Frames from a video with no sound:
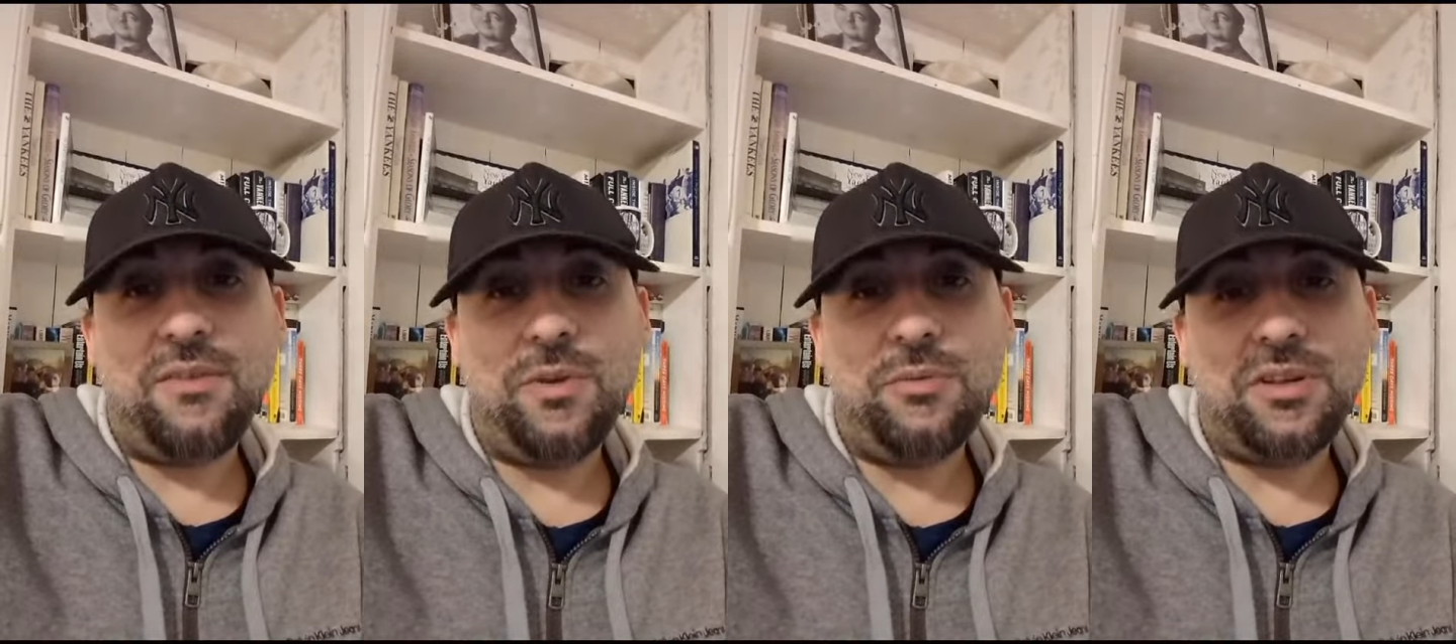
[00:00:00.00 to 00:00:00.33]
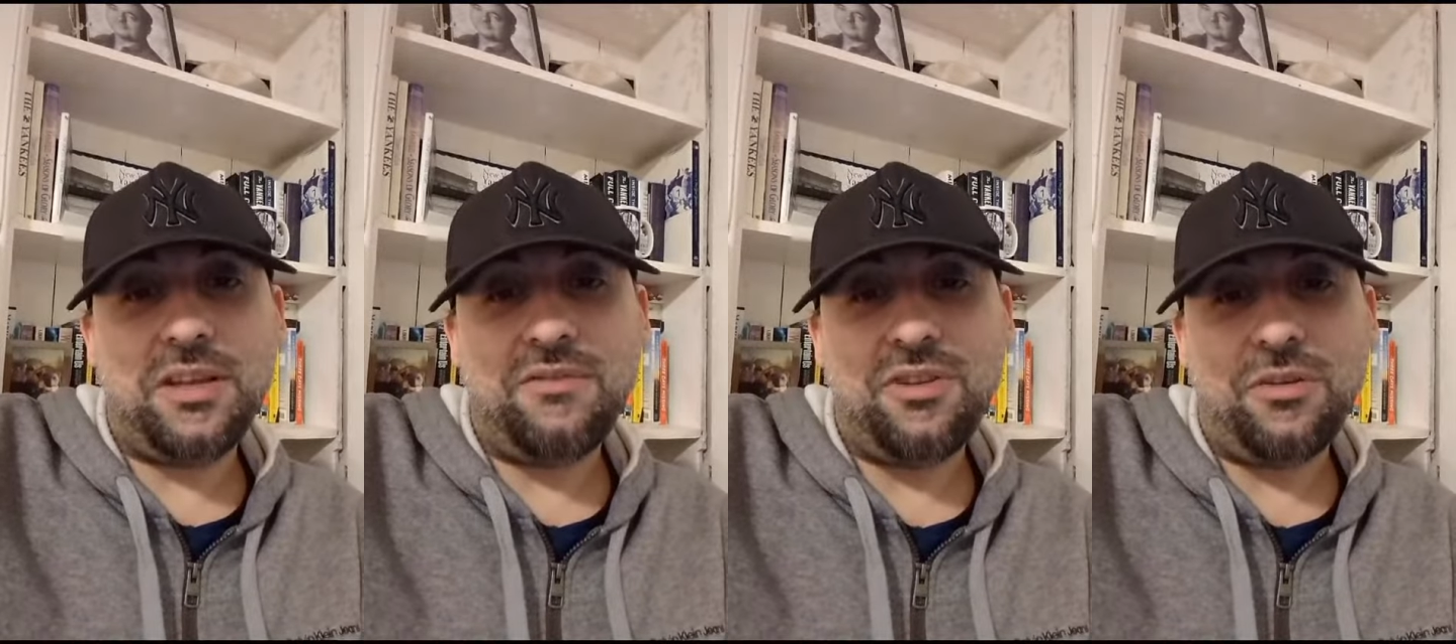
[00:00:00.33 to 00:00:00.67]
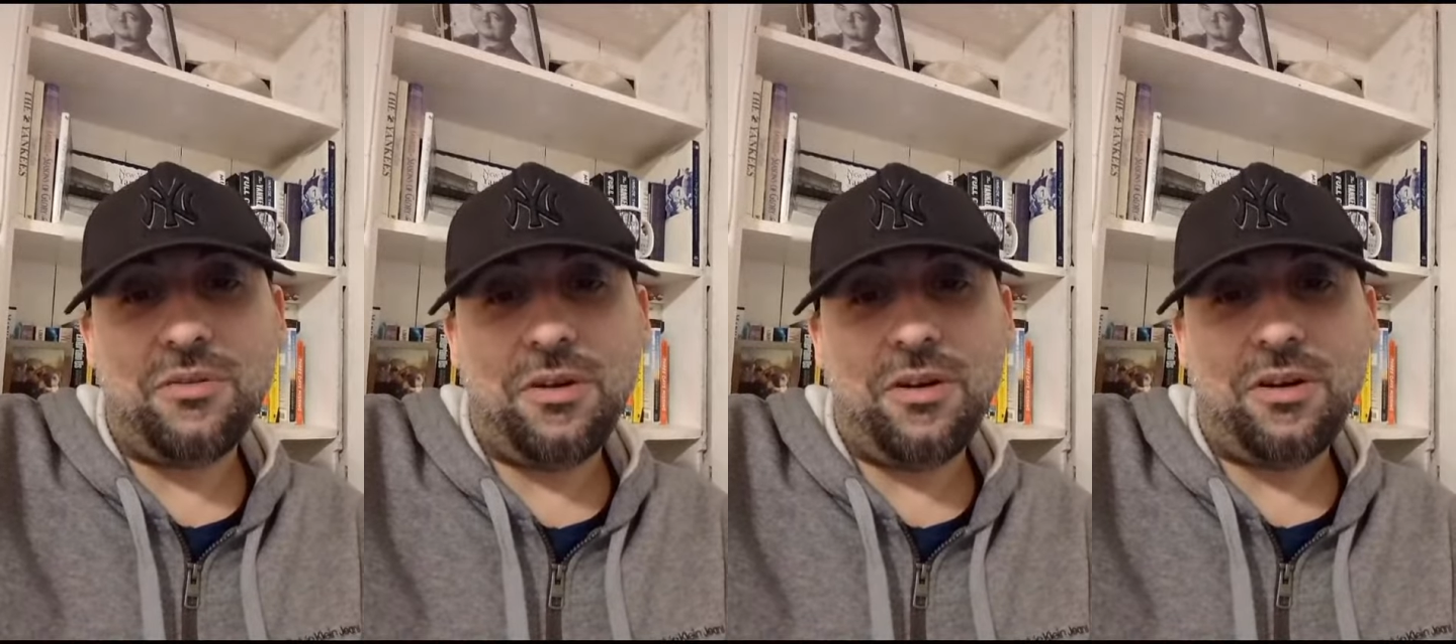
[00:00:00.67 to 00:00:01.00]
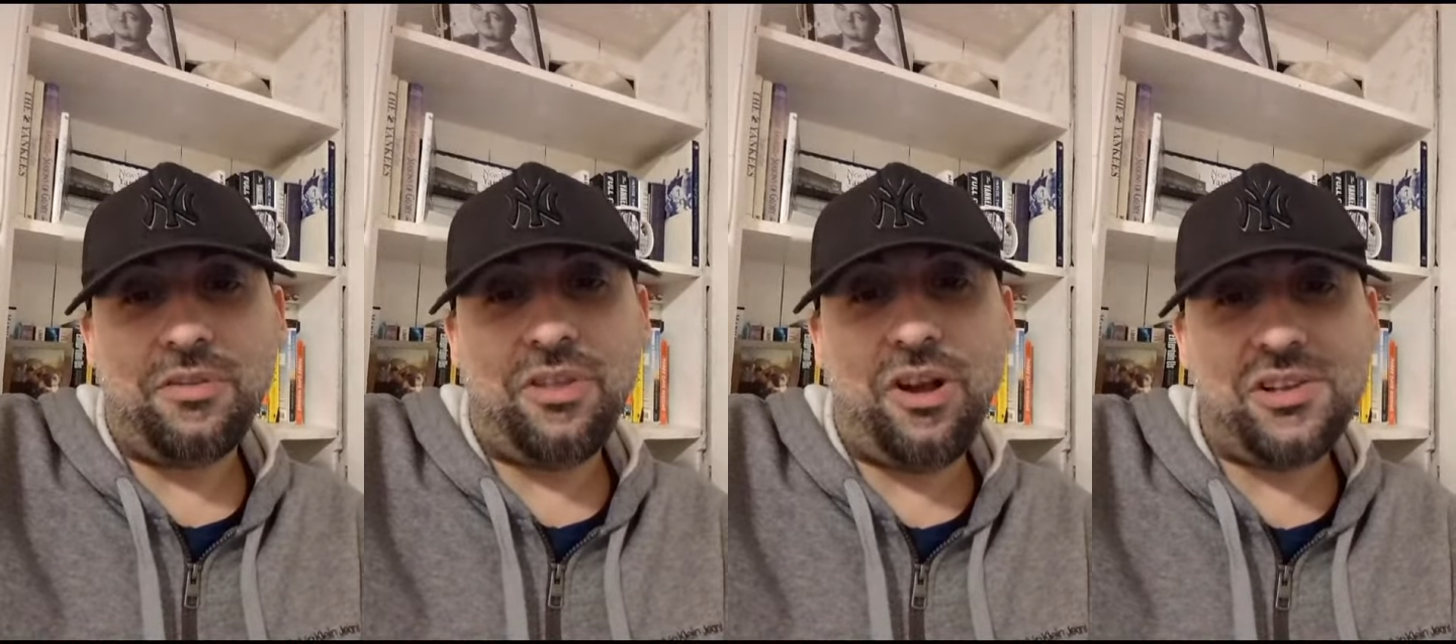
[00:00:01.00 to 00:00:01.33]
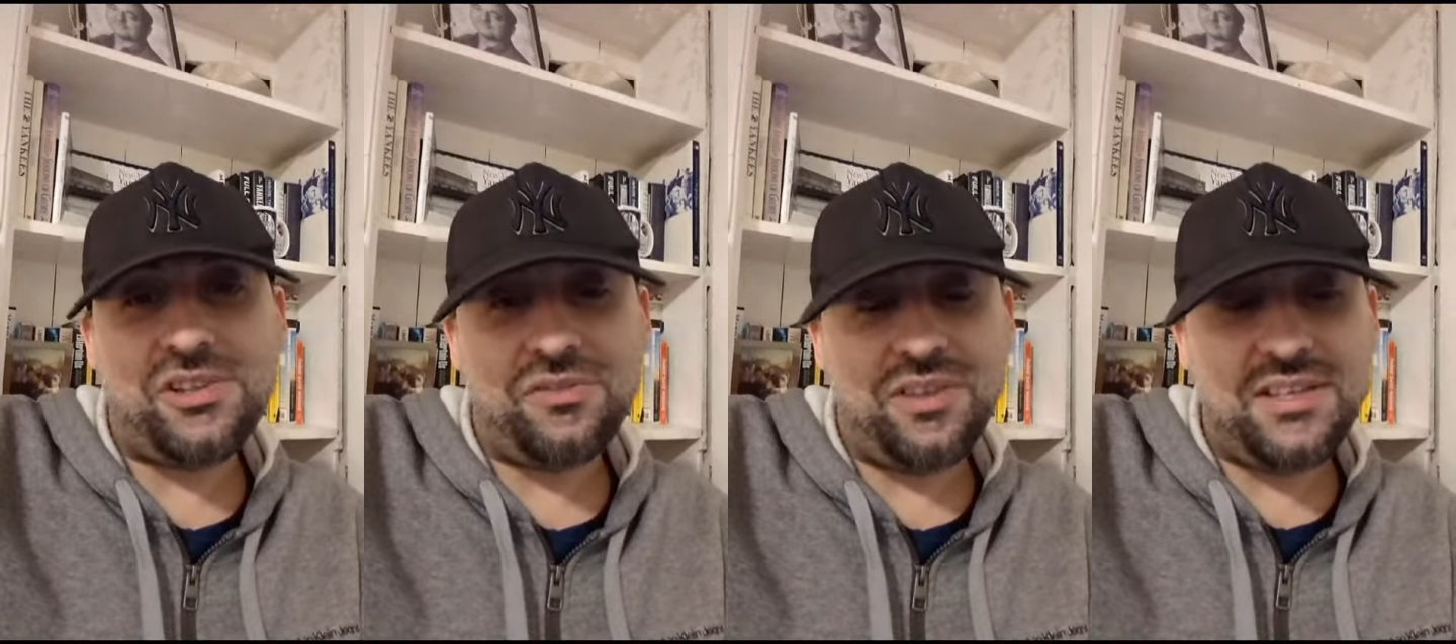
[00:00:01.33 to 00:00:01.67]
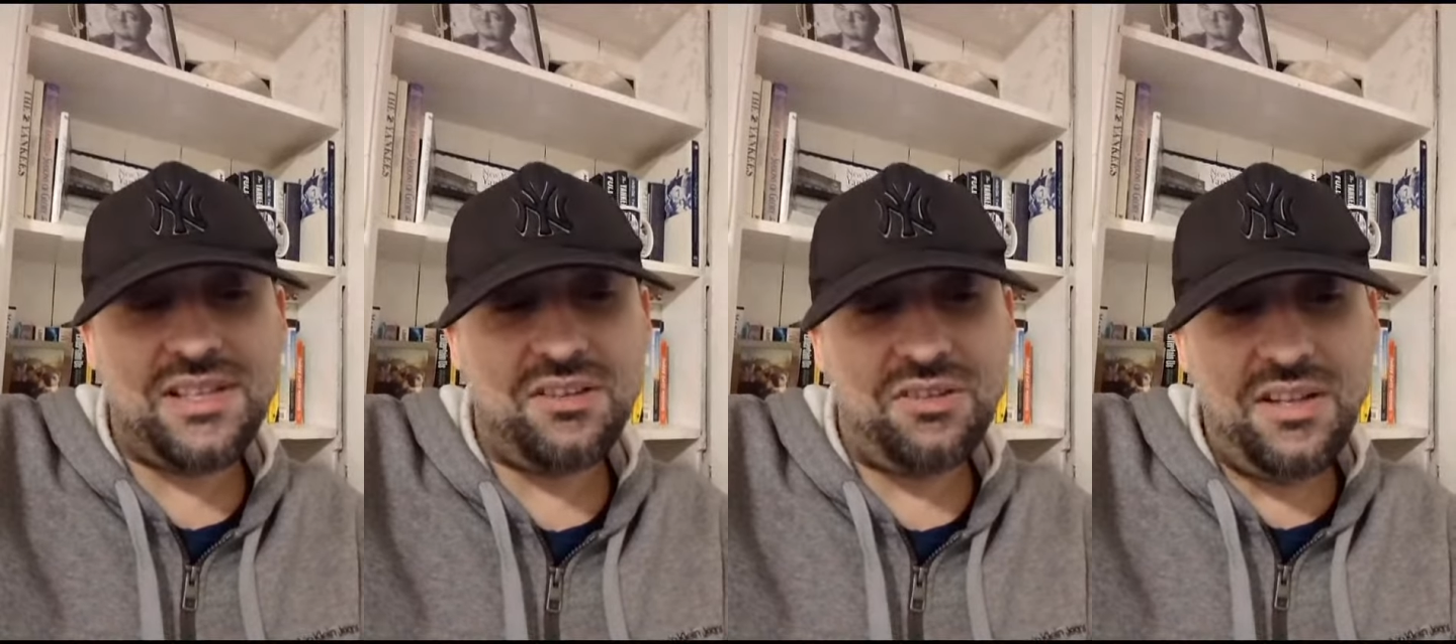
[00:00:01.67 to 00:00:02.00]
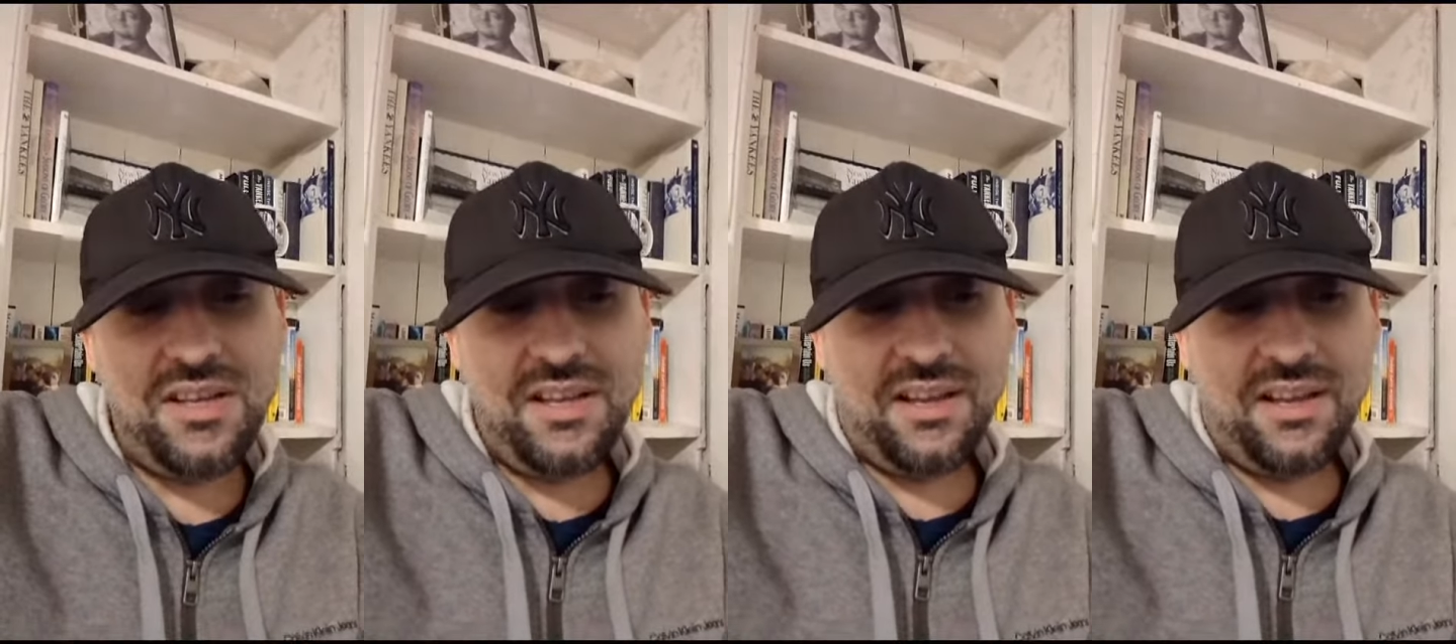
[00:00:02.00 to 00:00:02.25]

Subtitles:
and we will give you our thoughts on the deal.